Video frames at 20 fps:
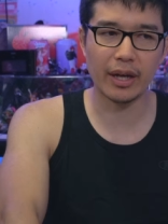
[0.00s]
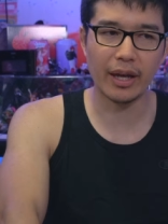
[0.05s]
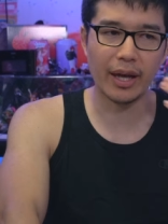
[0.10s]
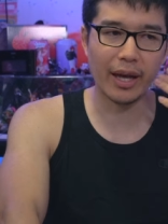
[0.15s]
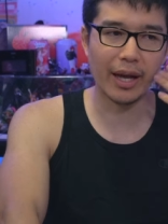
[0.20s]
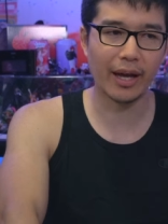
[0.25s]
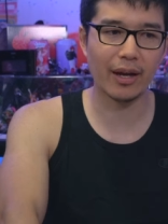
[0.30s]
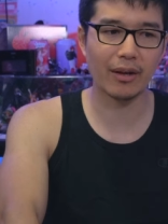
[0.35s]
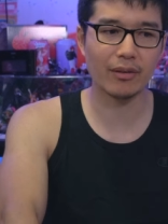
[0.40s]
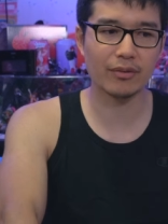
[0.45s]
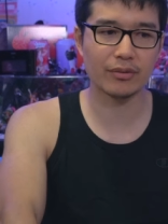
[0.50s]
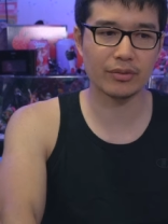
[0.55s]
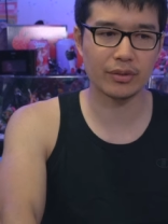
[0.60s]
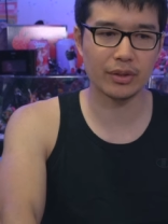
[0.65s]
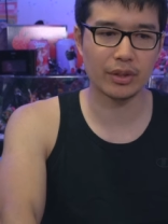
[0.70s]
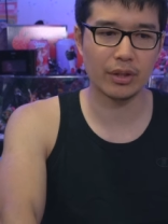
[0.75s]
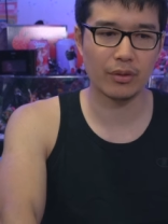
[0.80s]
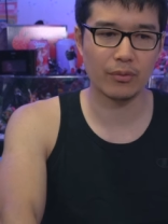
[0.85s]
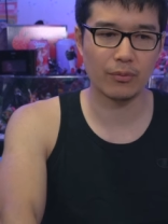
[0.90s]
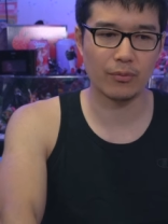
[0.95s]
I have
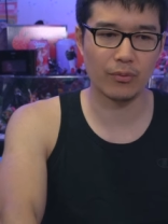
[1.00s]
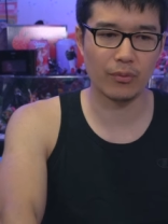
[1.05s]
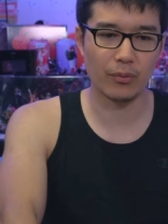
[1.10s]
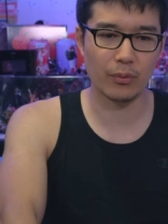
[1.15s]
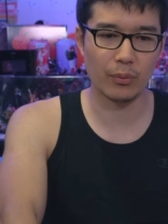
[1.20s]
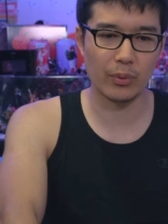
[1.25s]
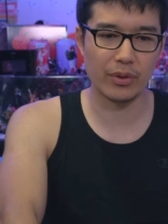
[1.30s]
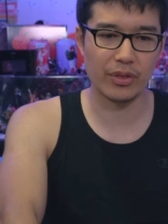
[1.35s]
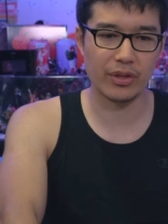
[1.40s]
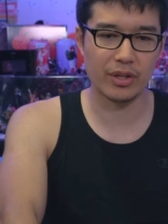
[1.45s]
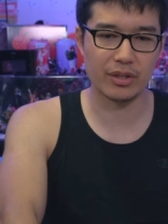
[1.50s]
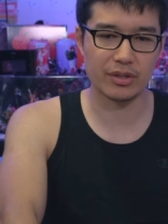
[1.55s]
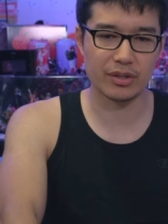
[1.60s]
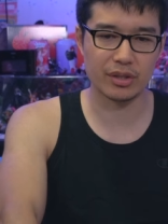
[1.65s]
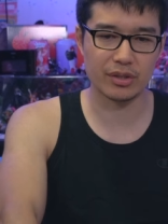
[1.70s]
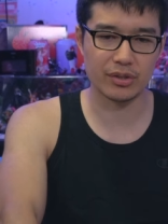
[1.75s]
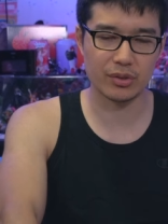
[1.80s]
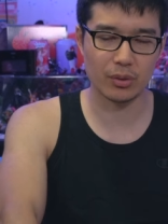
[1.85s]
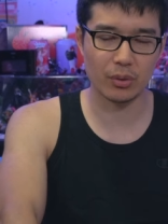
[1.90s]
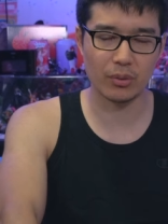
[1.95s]
with these
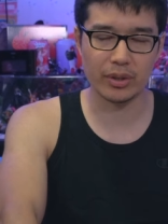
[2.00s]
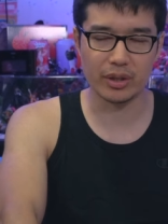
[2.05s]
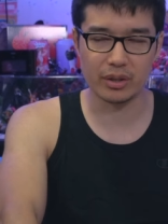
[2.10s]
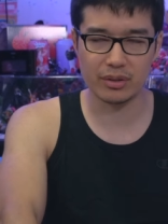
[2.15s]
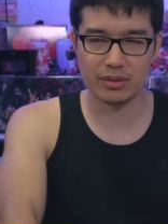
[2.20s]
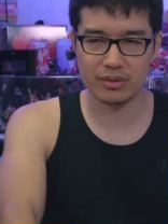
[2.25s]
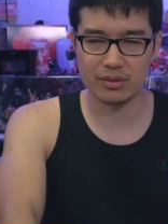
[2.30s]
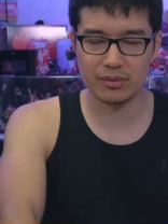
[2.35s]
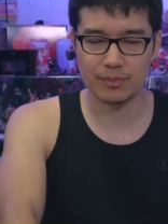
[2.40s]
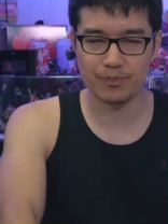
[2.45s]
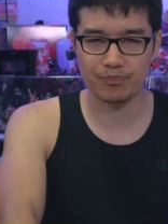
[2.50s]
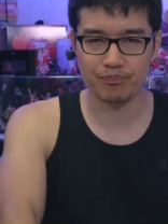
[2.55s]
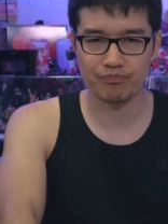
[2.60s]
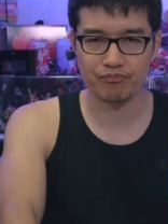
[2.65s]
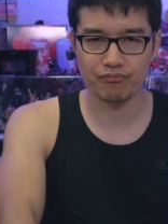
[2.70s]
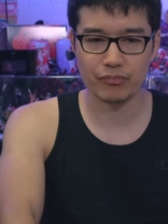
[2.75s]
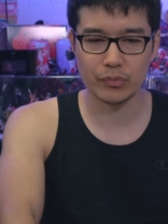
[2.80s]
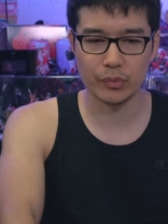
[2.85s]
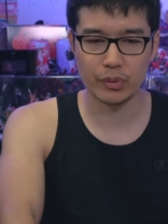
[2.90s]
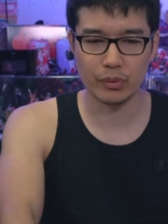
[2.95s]
uh, Saurians,
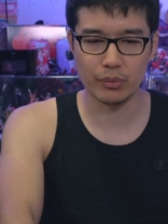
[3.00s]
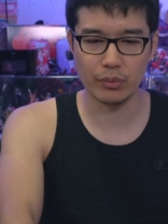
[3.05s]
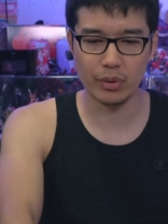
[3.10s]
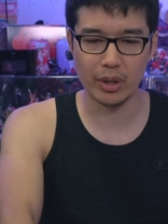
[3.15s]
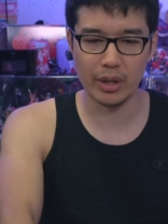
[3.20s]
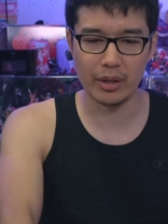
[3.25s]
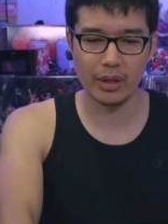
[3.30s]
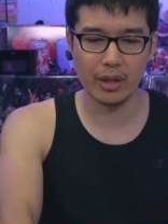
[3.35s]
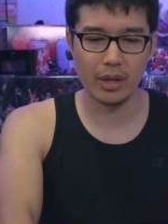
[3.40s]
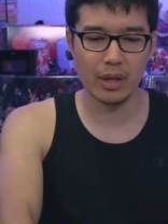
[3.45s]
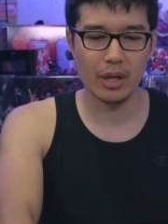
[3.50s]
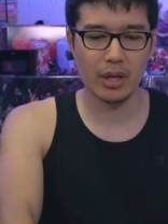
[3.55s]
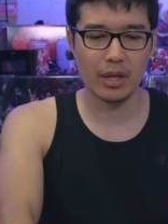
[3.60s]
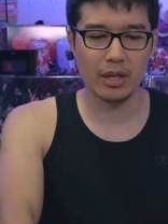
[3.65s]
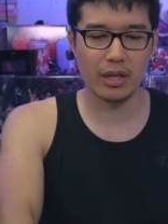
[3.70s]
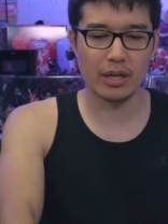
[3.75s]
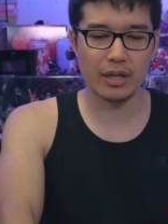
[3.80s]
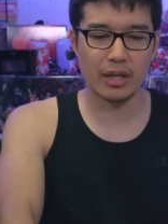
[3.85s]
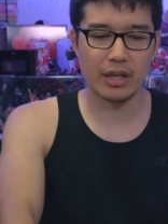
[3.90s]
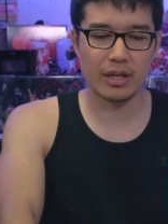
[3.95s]
right?
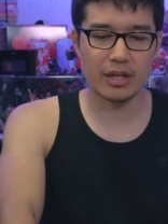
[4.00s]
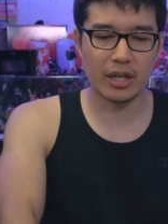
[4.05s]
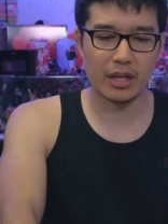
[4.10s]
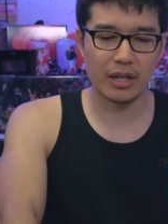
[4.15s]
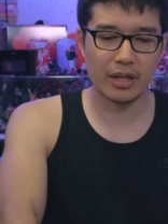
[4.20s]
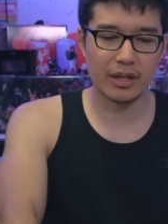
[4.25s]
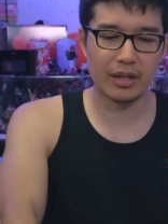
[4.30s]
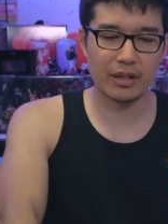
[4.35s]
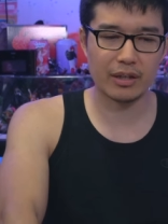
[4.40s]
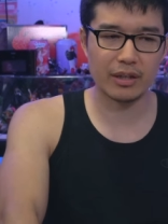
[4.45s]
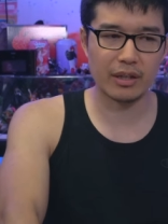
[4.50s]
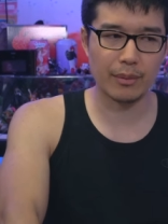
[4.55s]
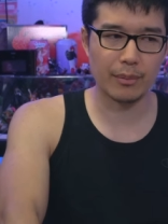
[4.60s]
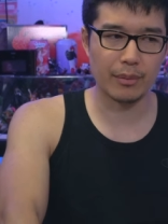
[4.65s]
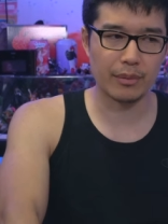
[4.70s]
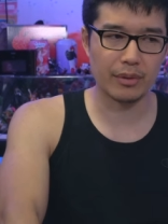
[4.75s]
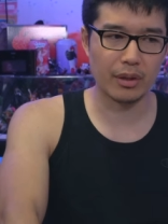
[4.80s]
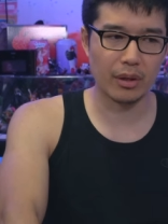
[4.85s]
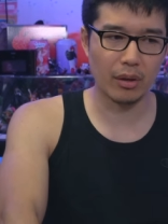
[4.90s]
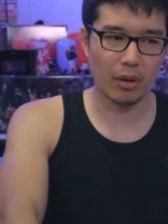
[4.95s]
It, it kind of they,
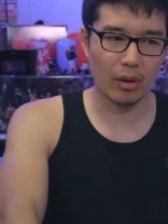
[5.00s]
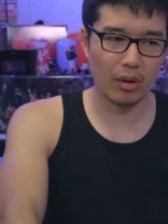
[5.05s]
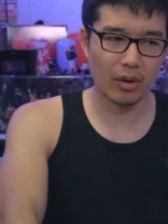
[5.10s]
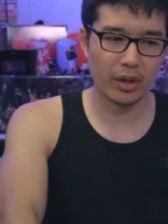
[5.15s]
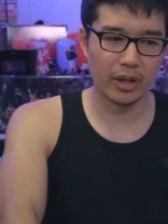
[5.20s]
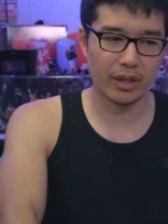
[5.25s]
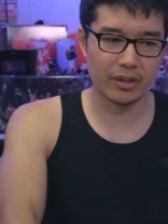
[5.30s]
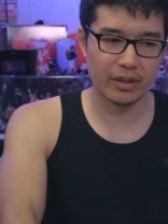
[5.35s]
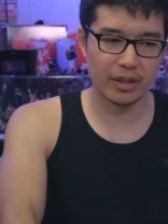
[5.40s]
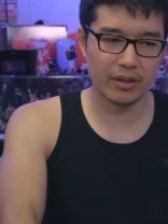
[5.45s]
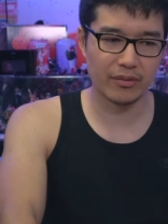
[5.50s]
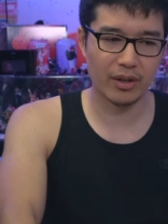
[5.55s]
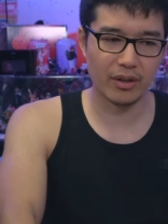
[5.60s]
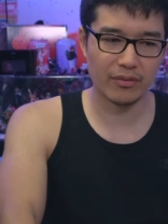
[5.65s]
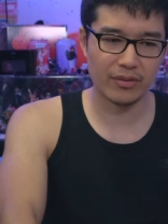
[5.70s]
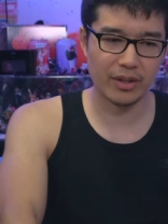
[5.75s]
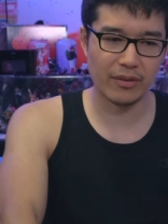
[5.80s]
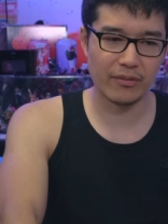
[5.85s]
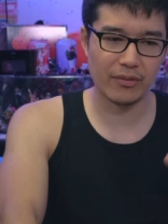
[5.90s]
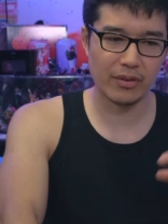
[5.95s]
they, all kind of give
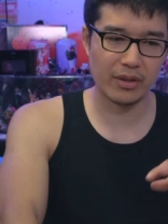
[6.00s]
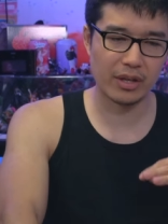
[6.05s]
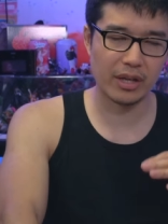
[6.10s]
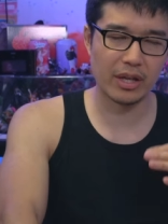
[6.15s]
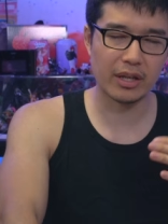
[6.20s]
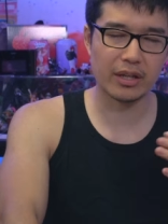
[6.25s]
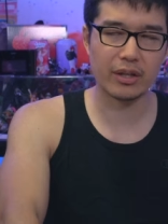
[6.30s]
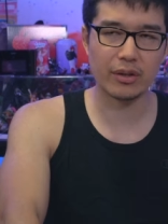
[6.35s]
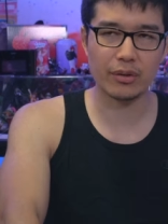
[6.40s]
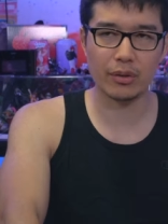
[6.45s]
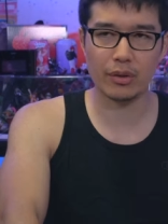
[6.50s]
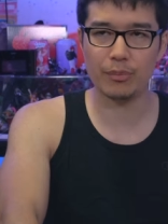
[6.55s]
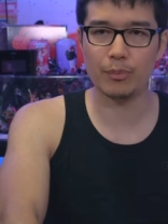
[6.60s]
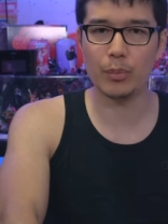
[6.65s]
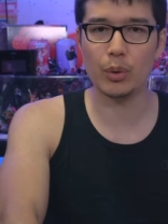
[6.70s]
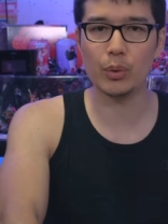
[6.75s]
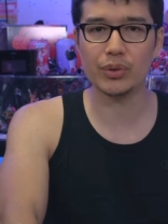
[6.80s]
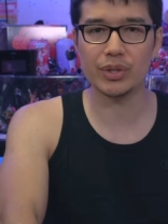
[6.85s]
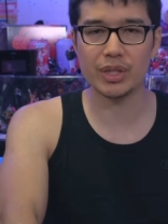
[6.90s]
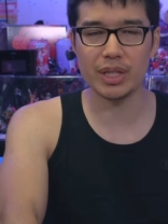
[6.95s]
off that vehicular
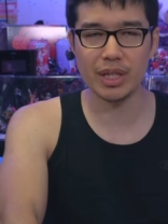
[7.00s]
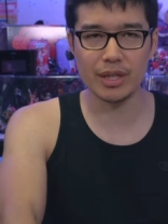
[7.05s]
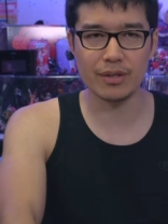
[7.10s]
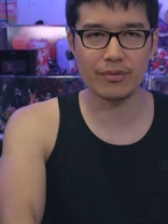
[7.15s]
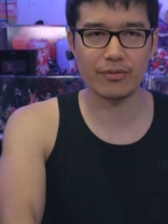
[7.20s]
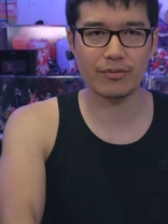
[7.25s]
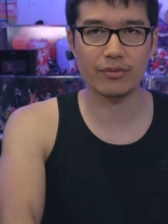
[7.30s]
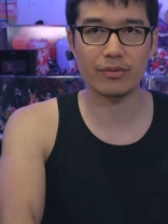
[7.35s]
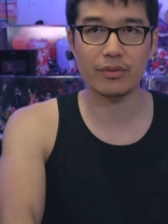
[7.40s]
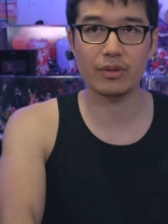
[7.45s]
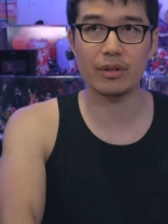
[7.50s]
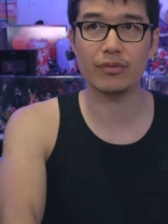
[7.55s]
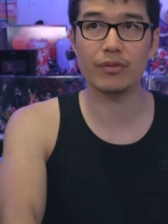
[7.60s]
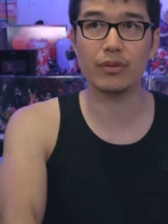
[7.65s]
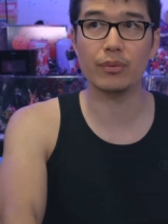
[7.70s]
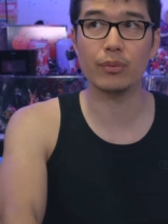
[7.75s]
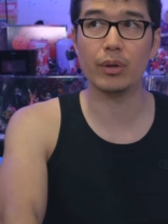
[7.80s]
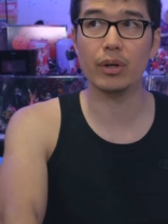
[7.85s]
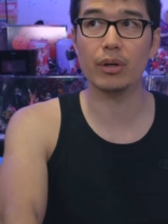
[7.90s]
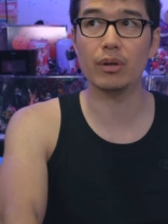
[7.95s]
motif, if
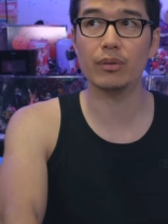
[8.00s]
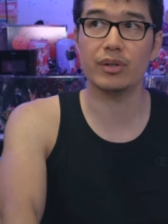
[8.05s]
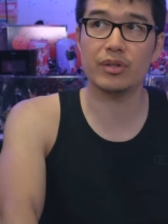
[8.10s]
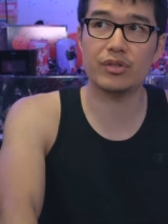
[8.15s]
you will.